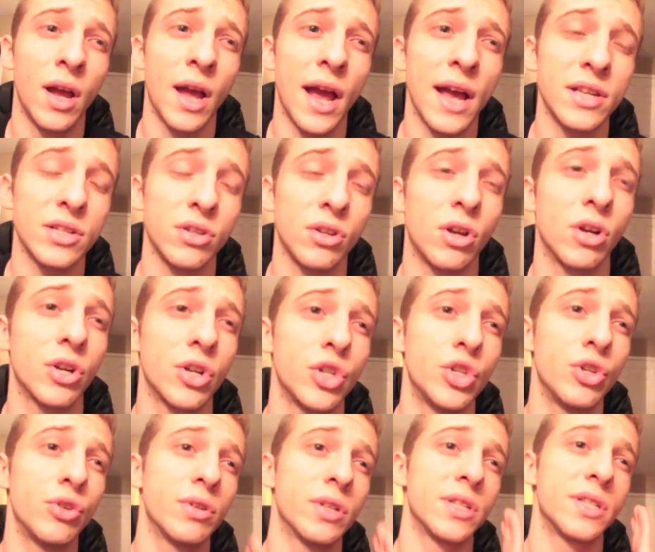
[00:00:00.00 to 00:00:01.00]
as long
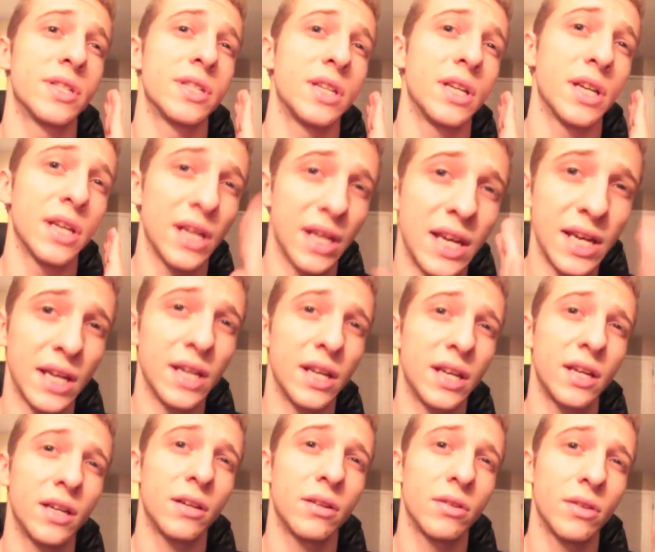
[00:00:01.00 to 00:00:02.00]
as you can see it
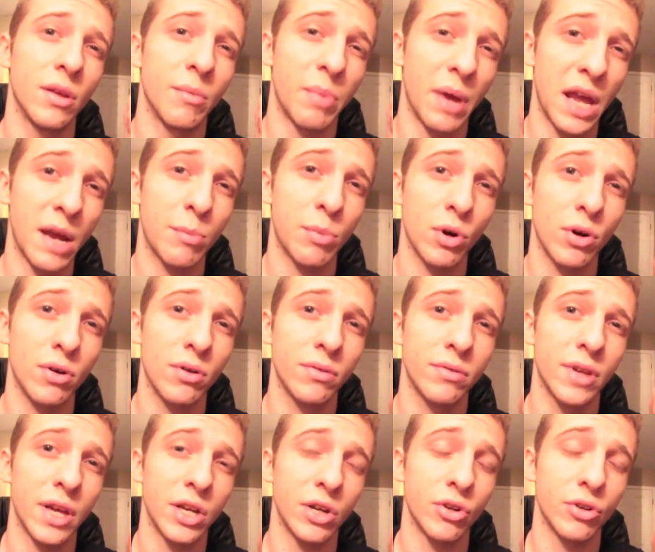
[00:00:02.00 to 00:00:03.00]
hitting the paper
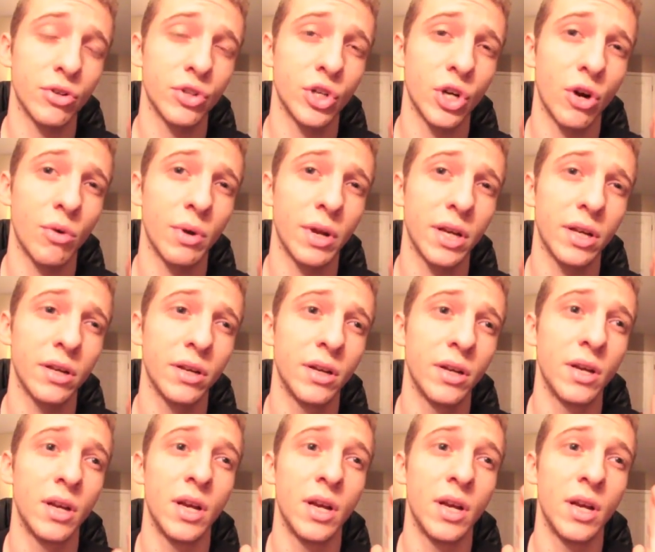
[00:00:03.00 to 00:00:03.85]
that you're showing